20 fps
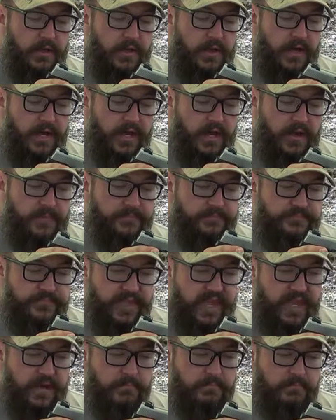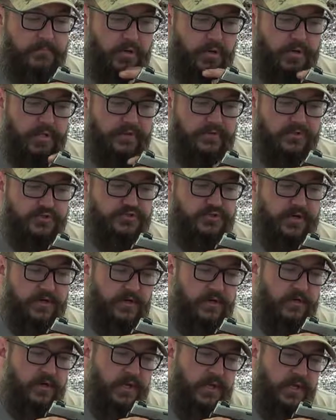and pulling the
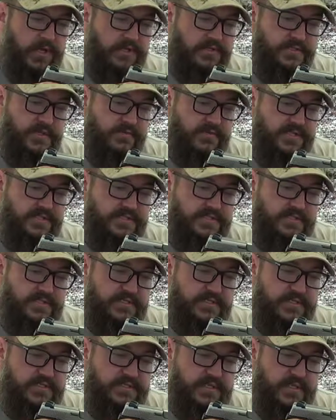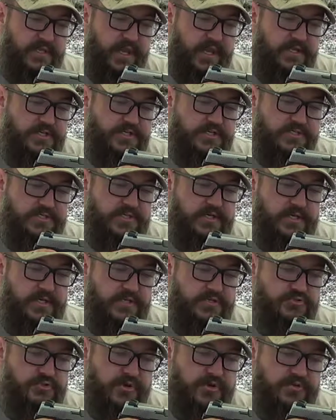trigger. So this disengages
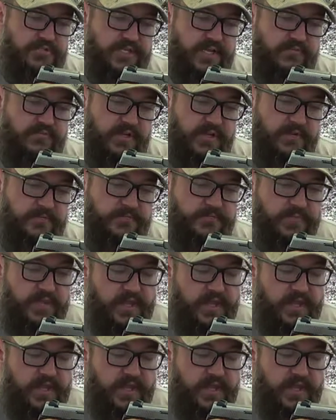the trigger safety,